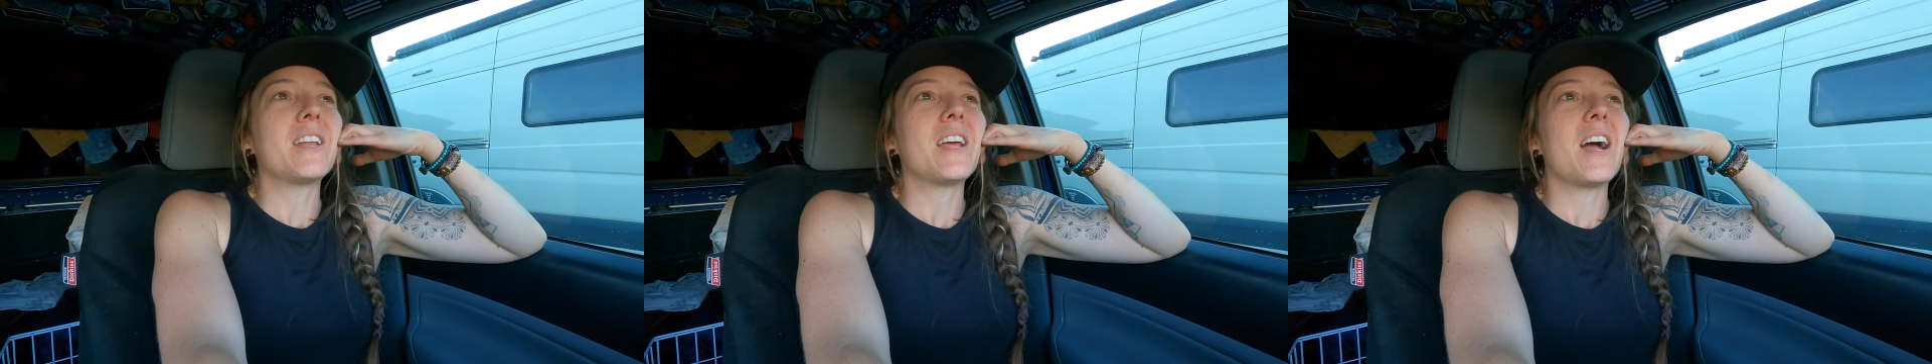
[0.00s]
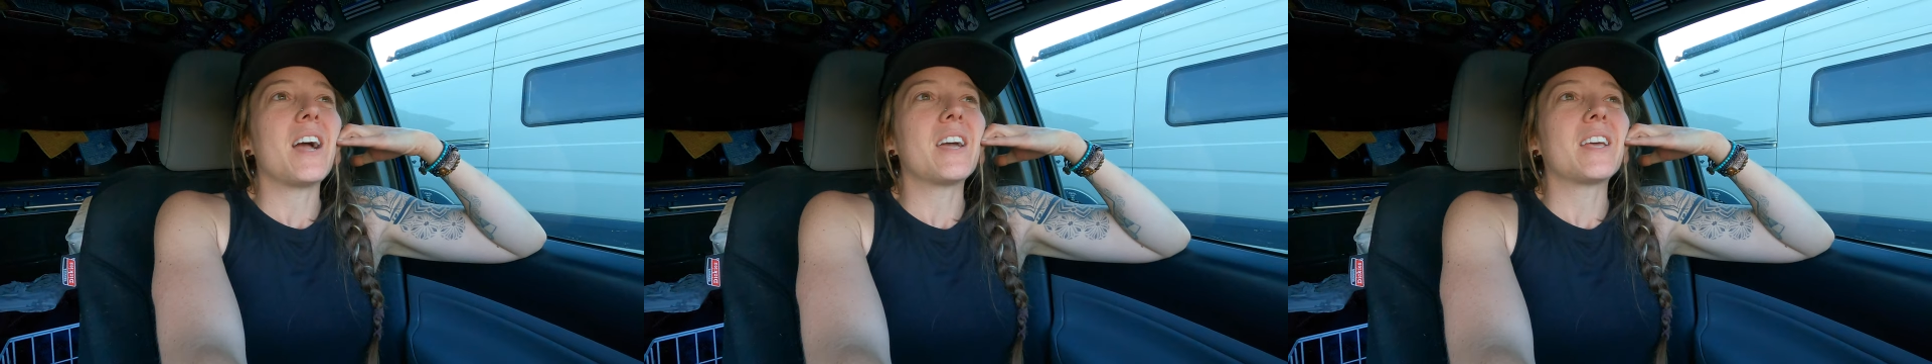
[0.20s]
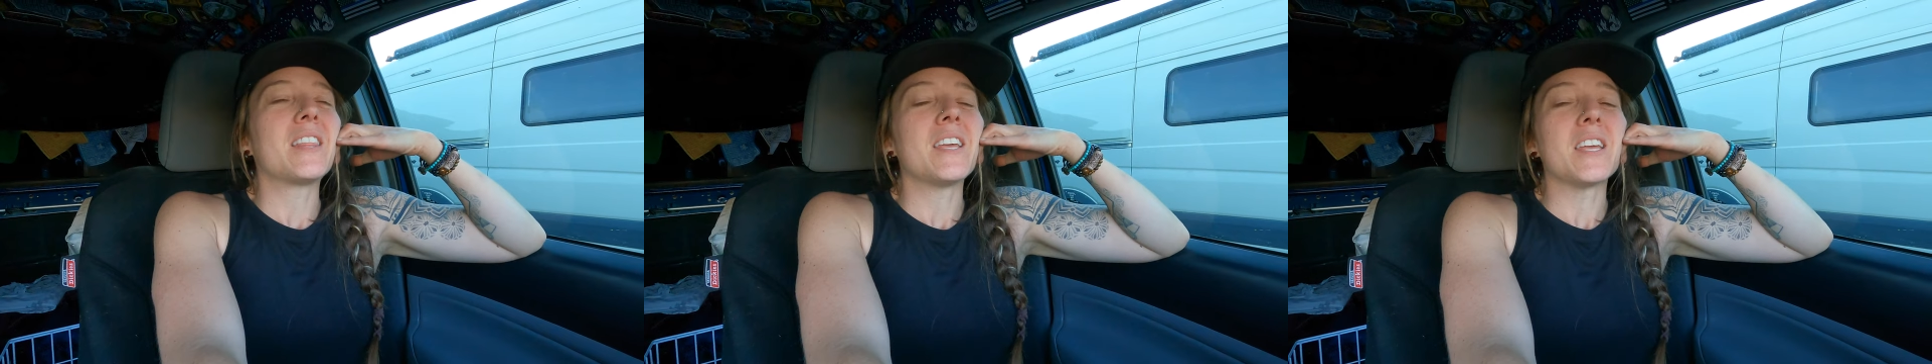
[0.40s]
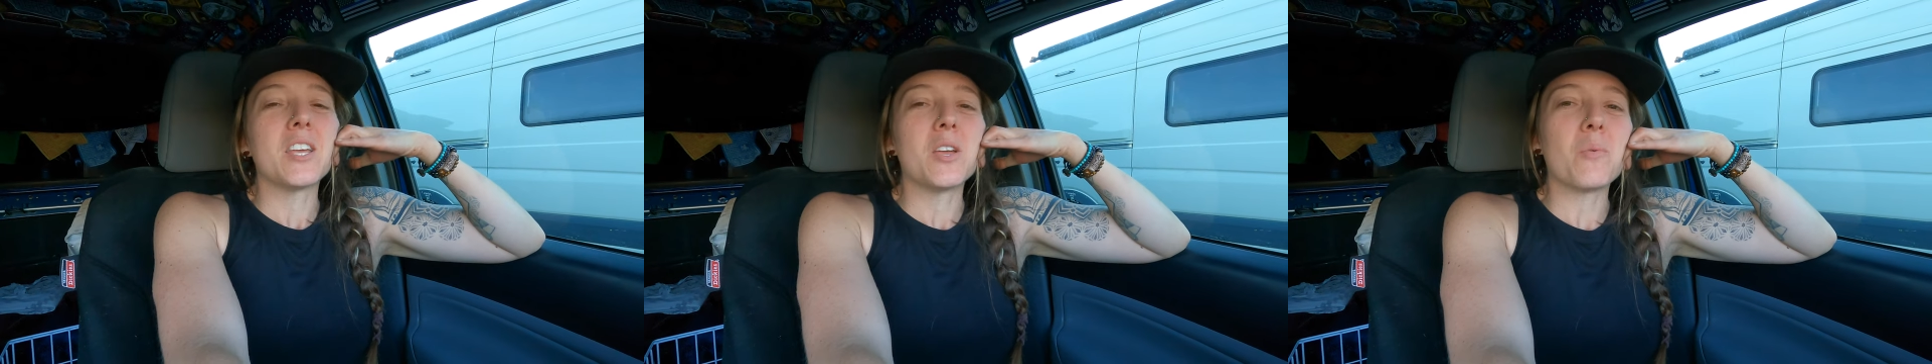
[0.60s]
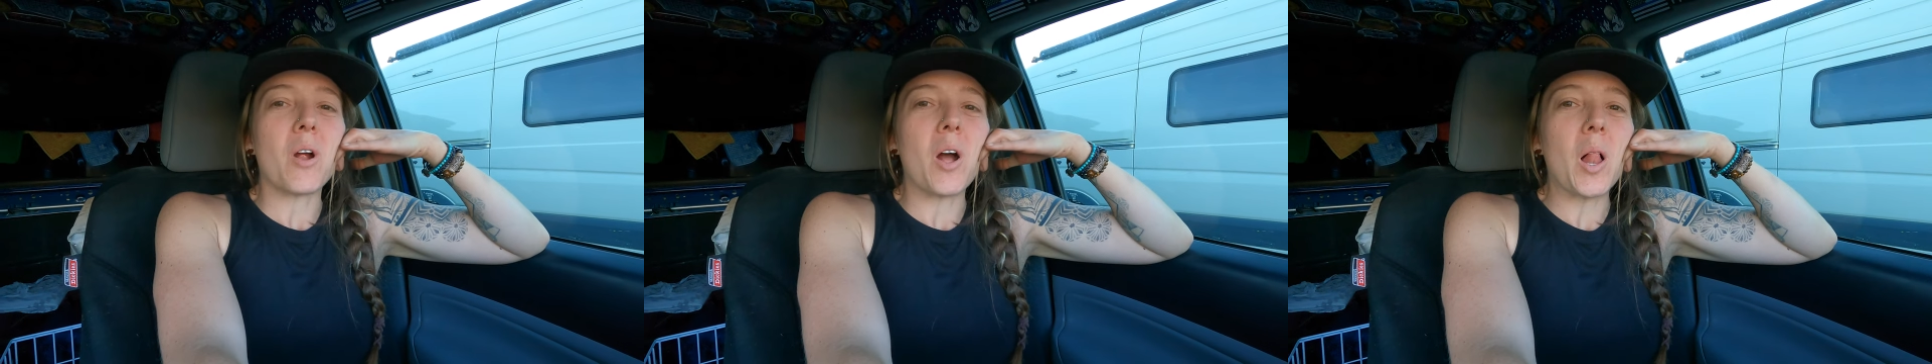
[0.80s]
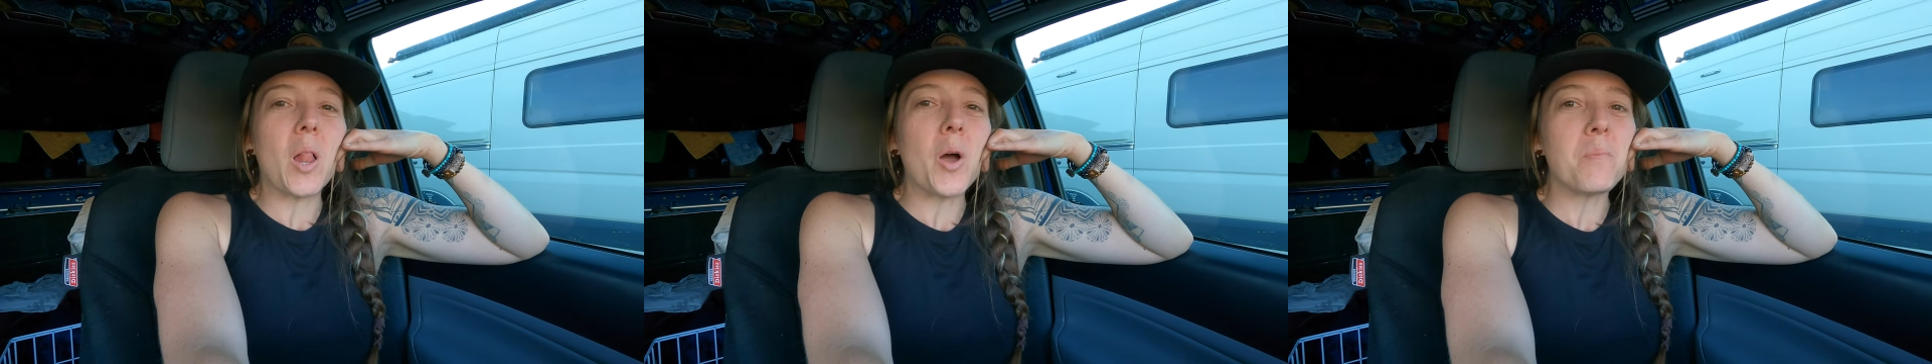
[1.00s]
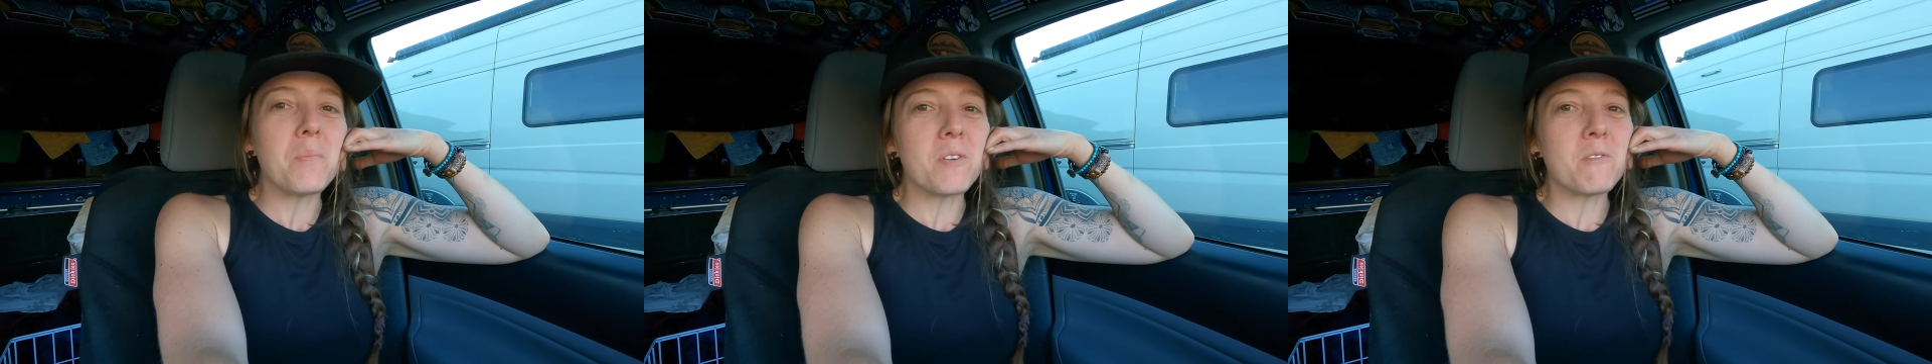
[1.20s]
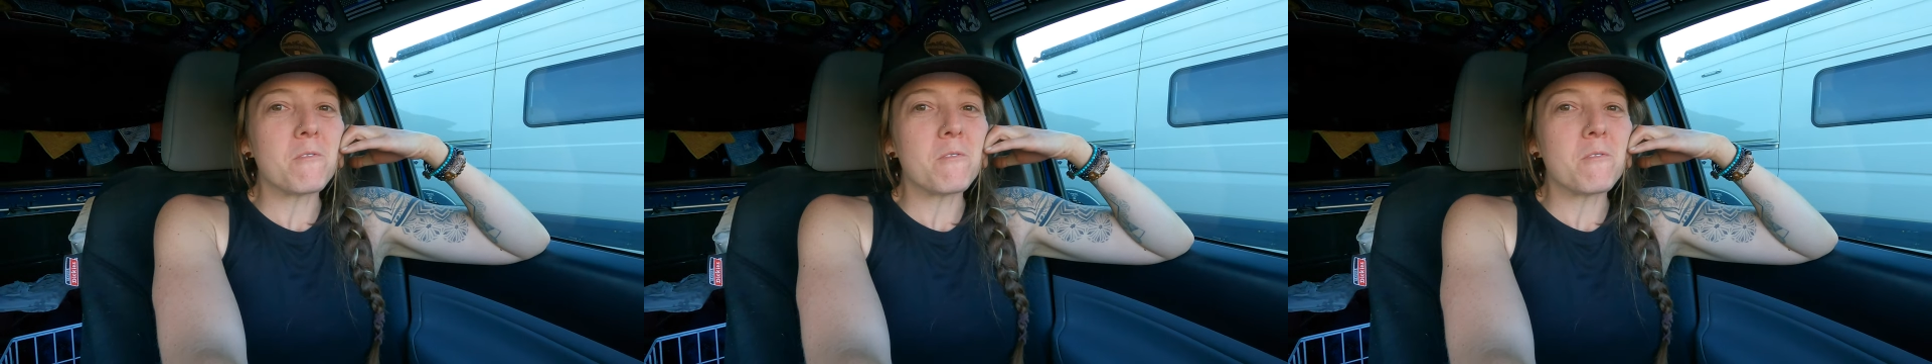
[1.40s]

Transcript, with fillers: I think you were all hoping